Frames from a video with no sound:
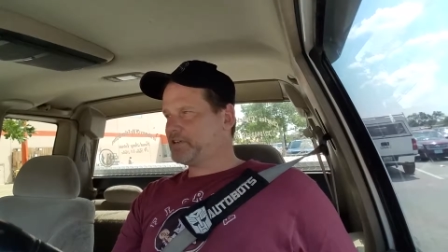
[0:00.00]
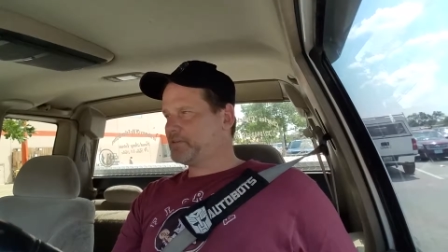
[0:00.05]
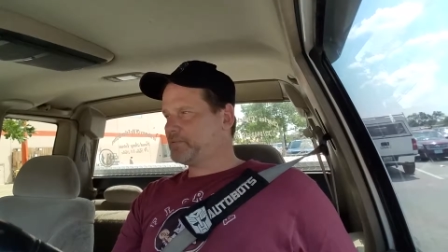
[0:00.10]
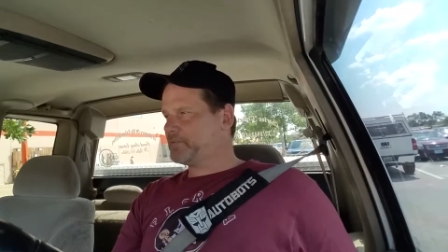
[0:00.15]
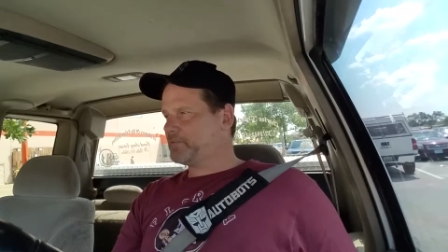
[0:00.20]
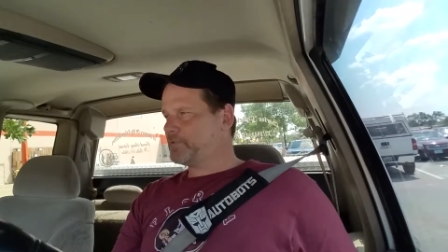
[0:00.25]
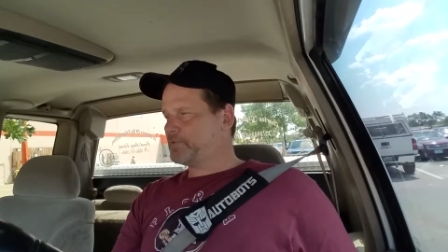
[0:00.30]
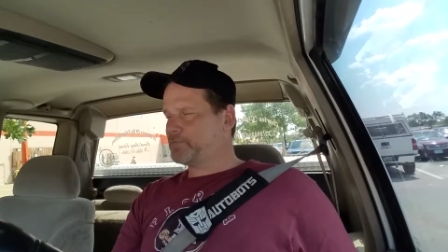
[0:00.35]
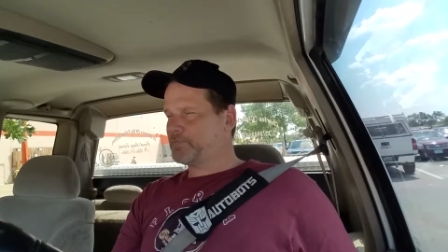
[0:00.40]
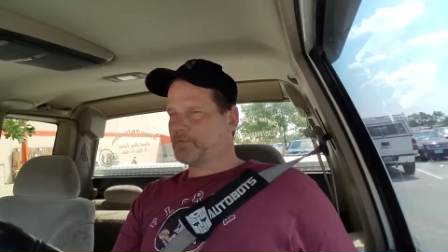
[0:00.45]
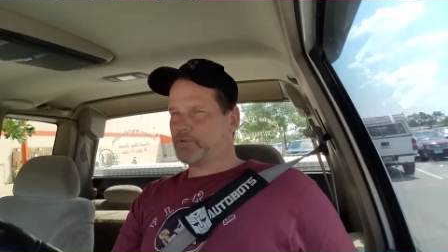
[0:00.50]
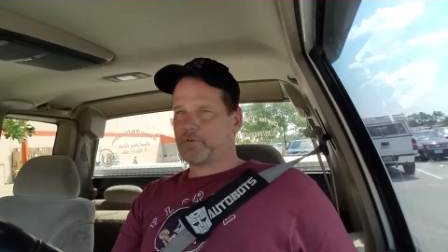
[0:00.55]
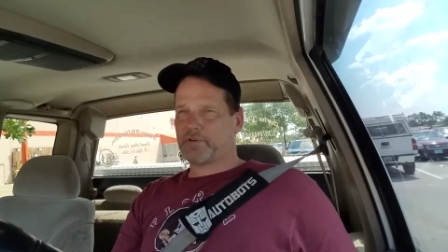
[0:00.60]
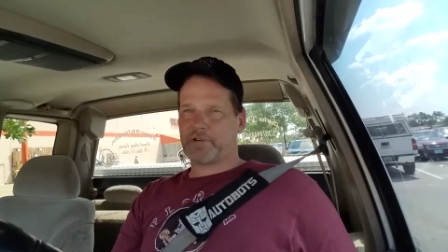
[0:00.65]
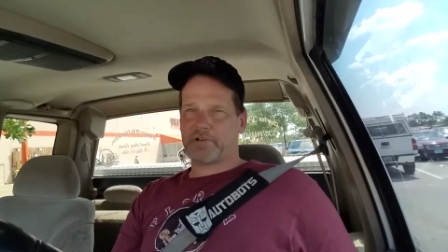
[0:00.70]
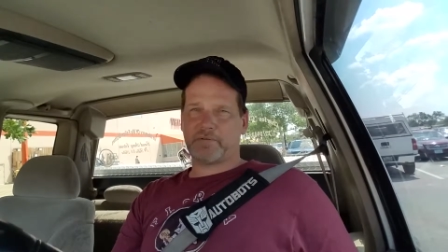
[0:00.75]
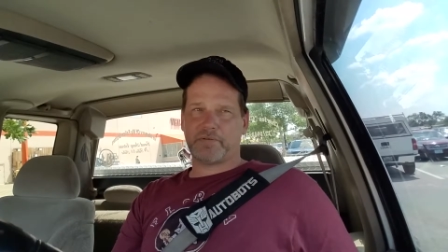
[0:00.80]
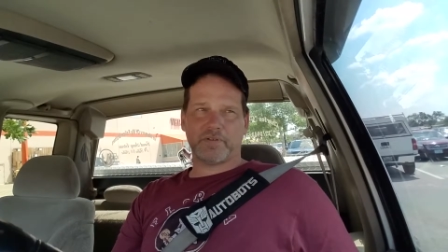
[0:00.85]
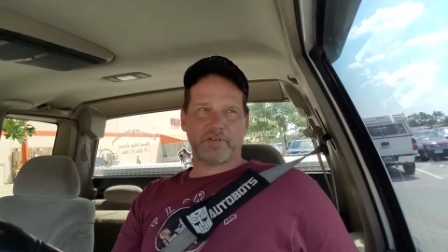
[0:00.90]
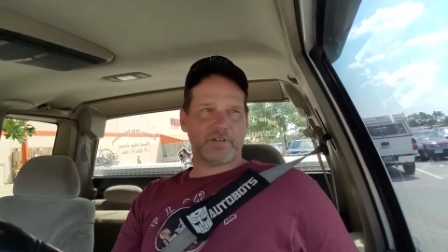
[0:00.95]
I'm
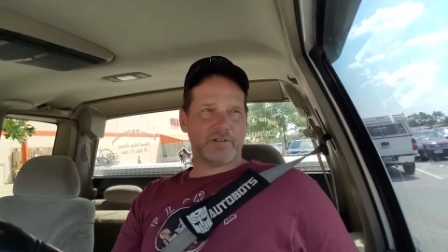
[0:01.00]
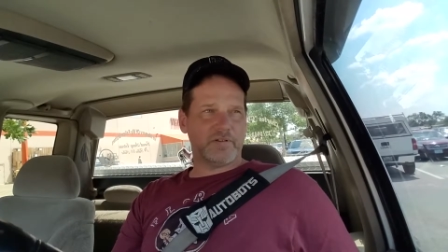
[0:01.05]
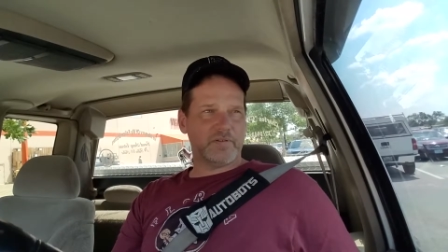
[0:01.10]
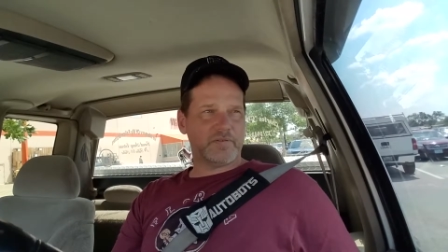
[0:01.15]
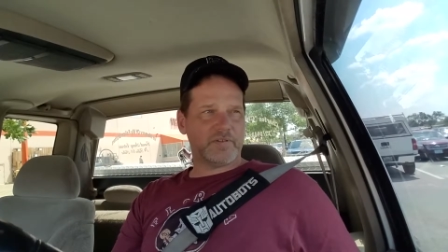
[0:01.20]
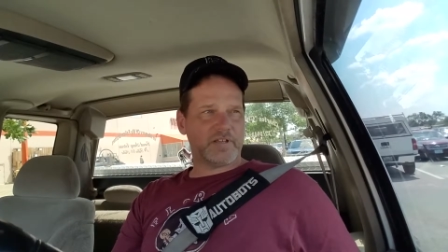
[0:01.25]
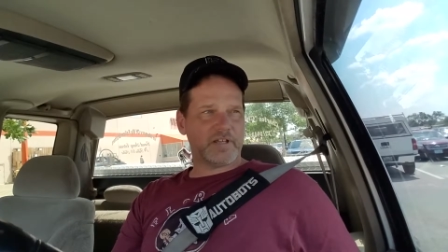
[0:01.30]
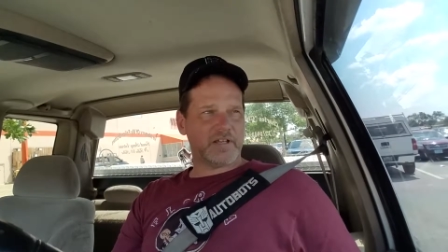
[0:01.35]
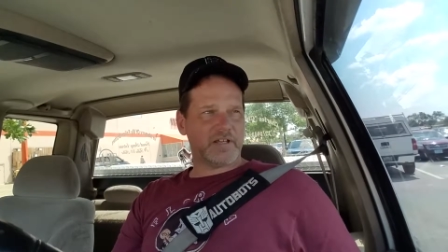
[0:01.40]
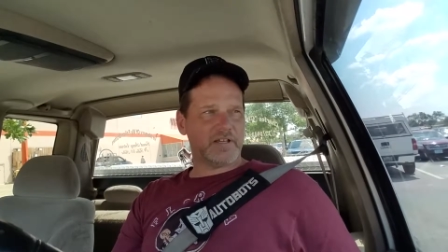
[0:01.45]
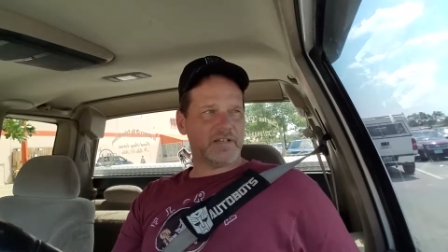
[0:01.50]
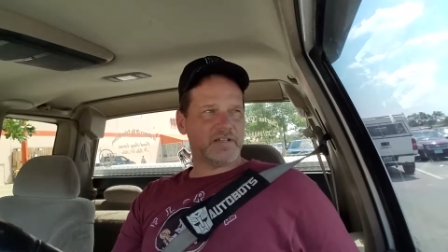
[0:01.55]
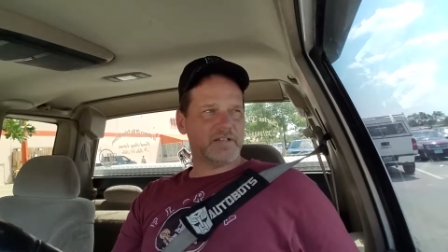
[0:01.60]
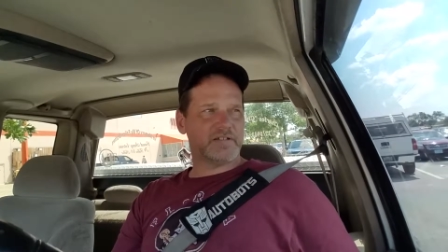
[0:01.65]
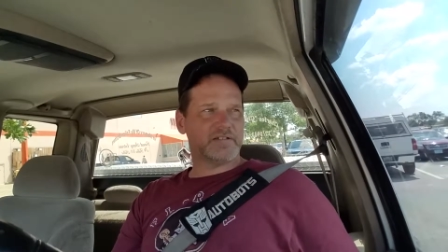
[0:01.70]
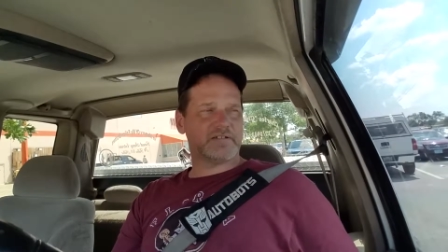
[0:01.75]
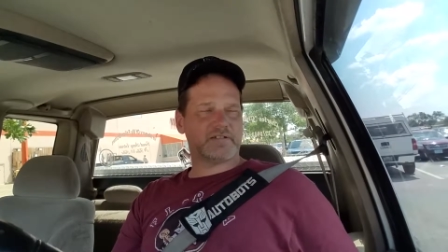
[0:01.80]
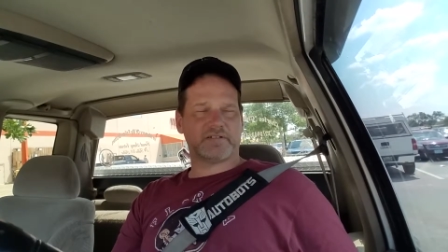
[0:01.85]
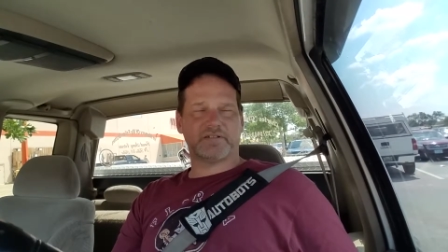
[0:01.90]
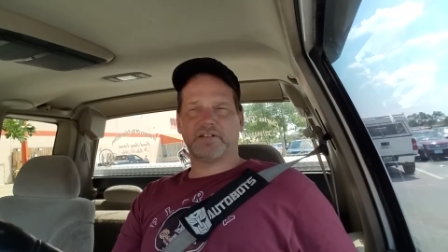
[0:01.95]
working with the youth
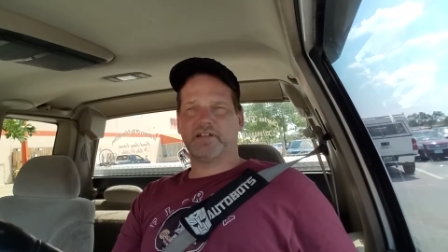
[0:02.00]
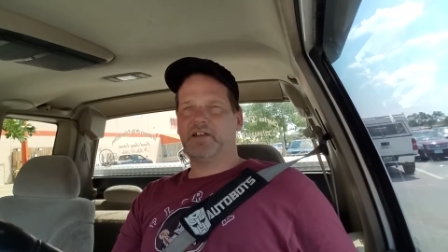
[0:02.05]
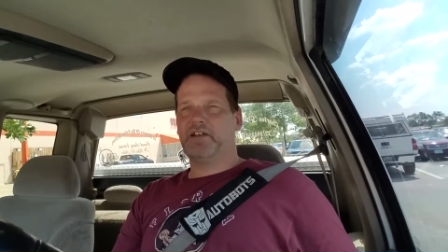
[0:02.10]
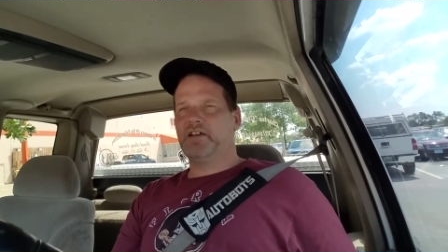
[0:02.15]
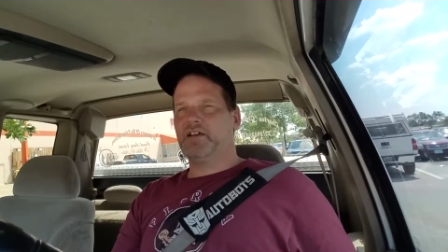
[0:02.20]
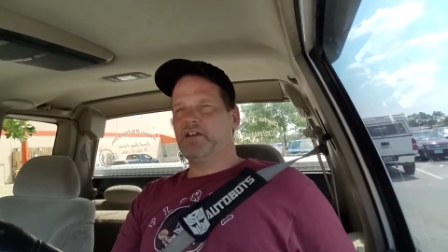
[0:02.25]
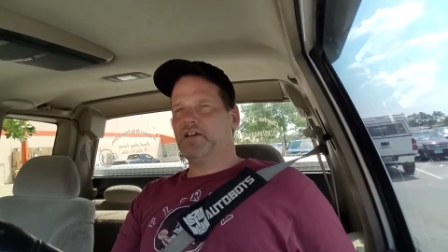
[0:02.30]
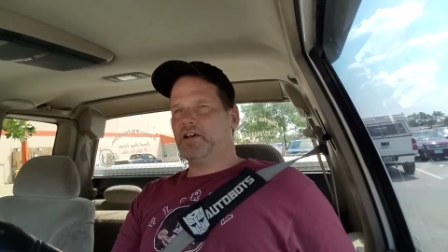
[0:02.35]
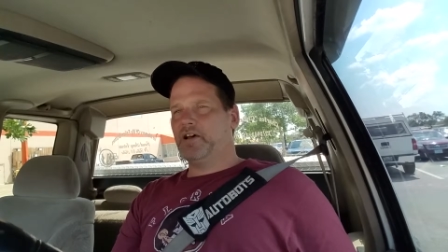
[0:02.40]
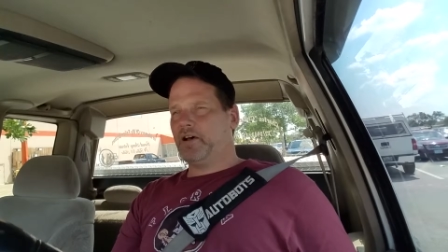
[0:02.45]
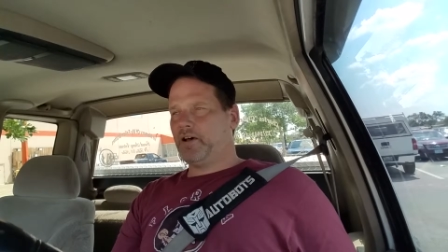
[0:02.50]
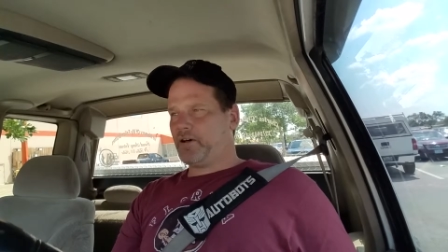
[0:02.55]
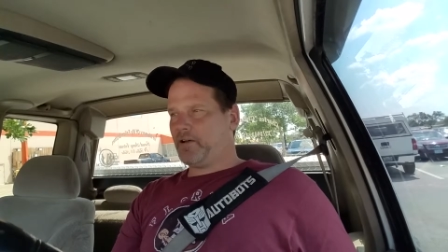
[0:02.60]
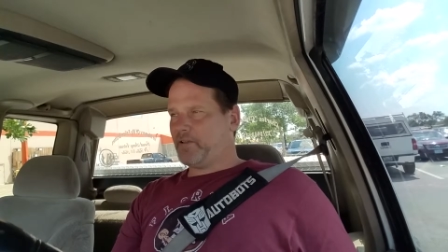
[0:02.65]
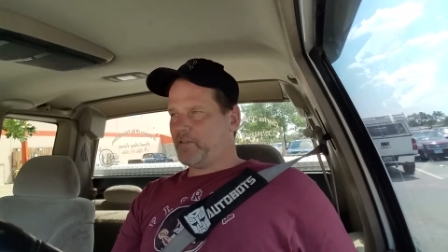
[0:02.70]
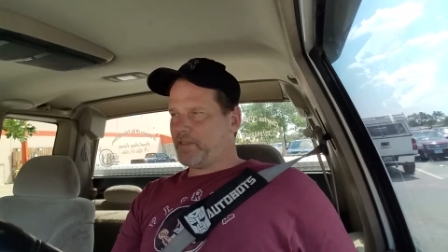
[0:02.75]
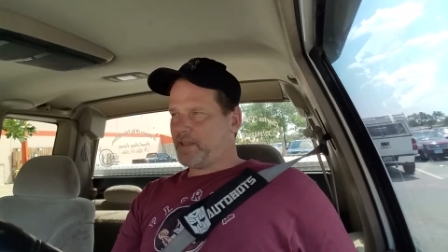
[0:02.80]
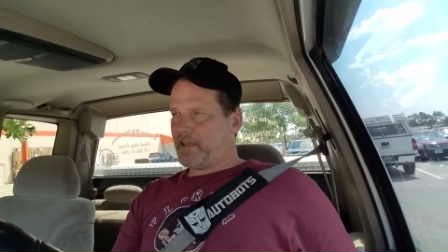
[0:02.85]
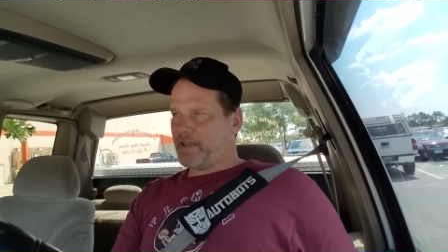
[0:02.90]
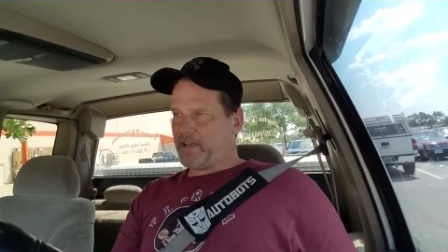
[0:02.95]
kids and
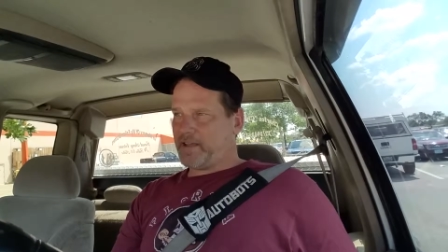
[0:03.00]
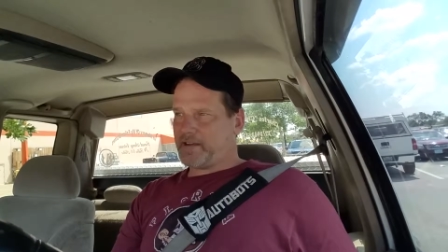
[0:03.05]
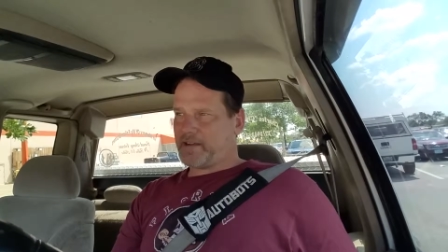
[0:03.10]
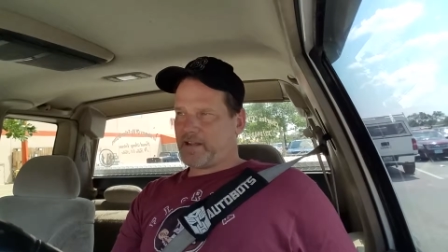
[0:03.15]
all that.